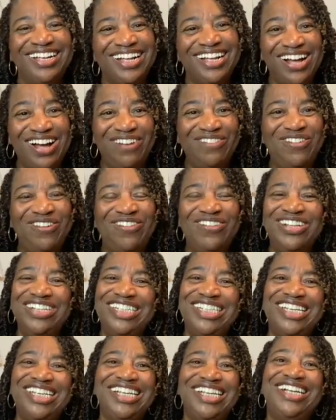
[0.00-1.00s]

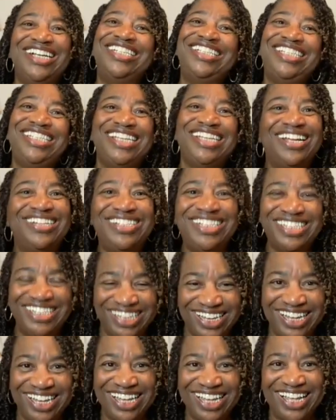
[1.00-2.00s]
comparable to your
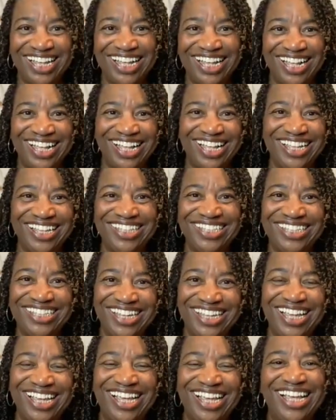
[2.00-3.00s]
subject? You
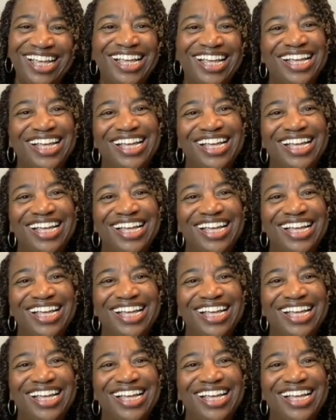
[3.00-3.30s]
see?